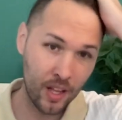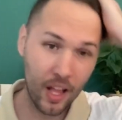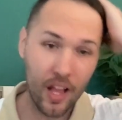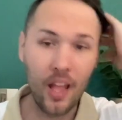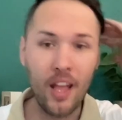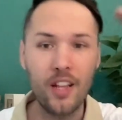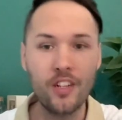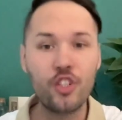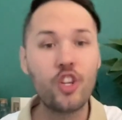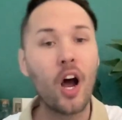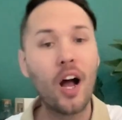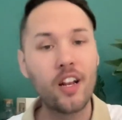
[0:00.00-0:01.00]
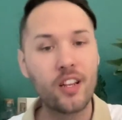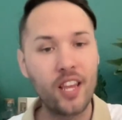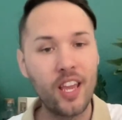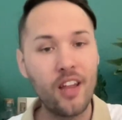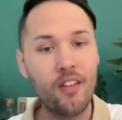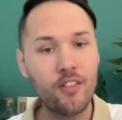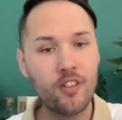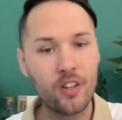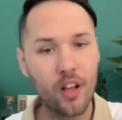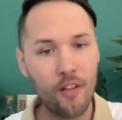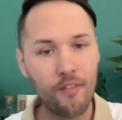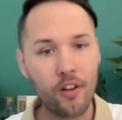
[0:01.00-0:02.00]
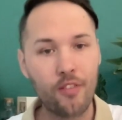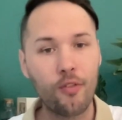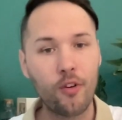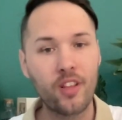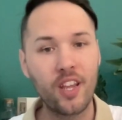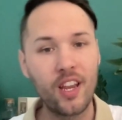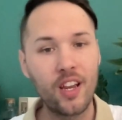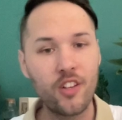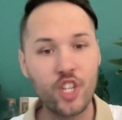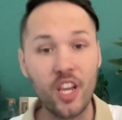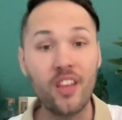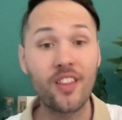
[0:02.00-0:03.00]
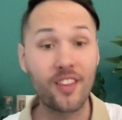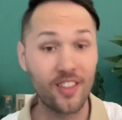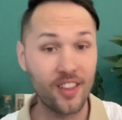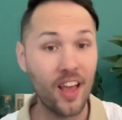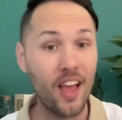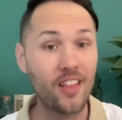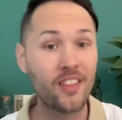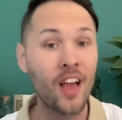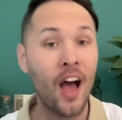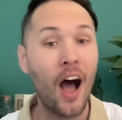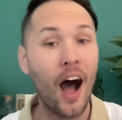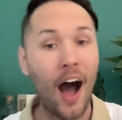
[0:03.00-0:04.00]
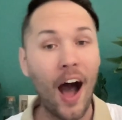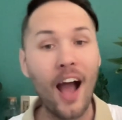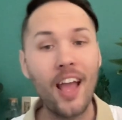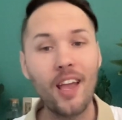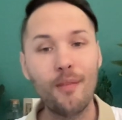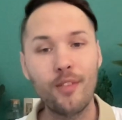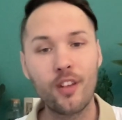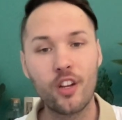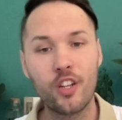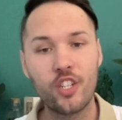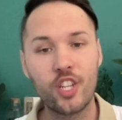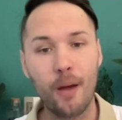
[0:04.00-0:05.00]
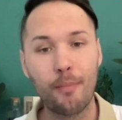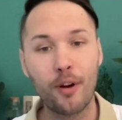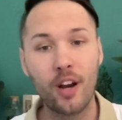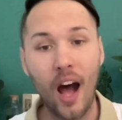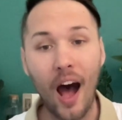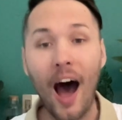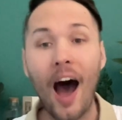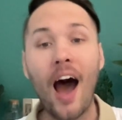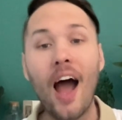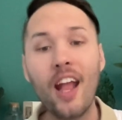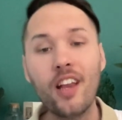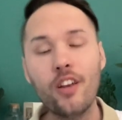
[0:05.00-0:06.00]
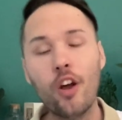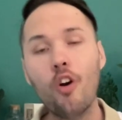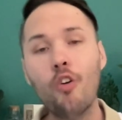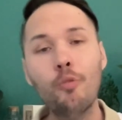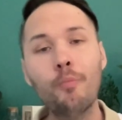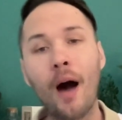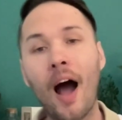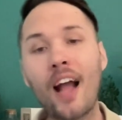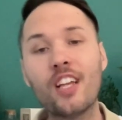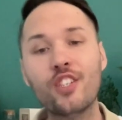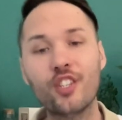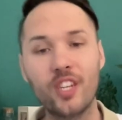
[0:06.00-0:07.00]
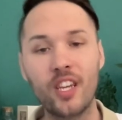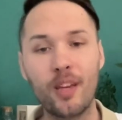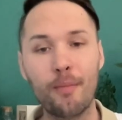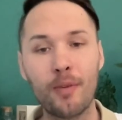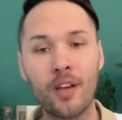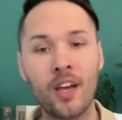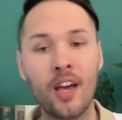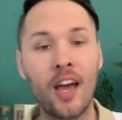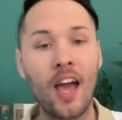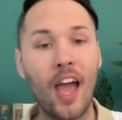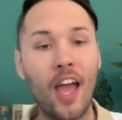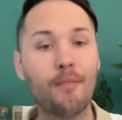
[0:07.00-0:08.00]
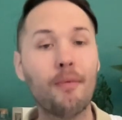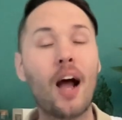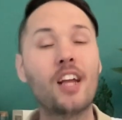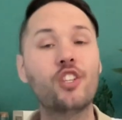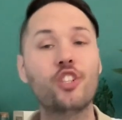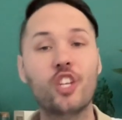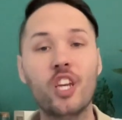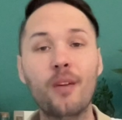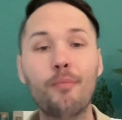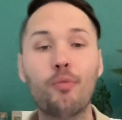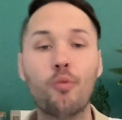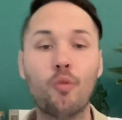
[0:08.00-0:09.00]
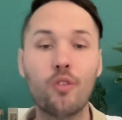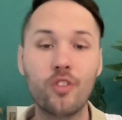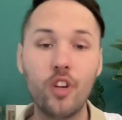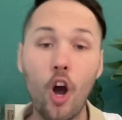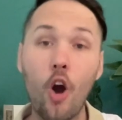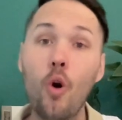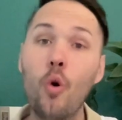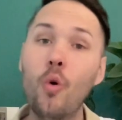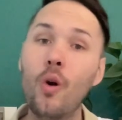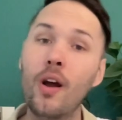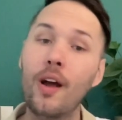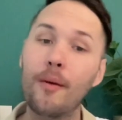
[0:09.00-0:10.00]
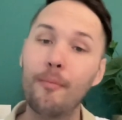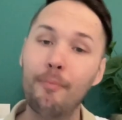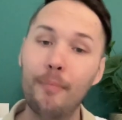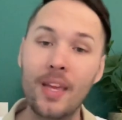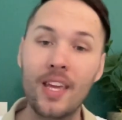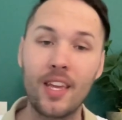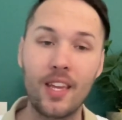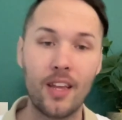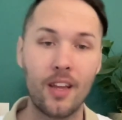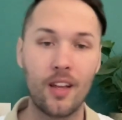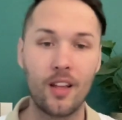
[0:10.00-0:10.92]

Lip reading: In John 10, verse 14, Jesus says, "I am the good shepherd. I know my sheep, and my sheep will know me."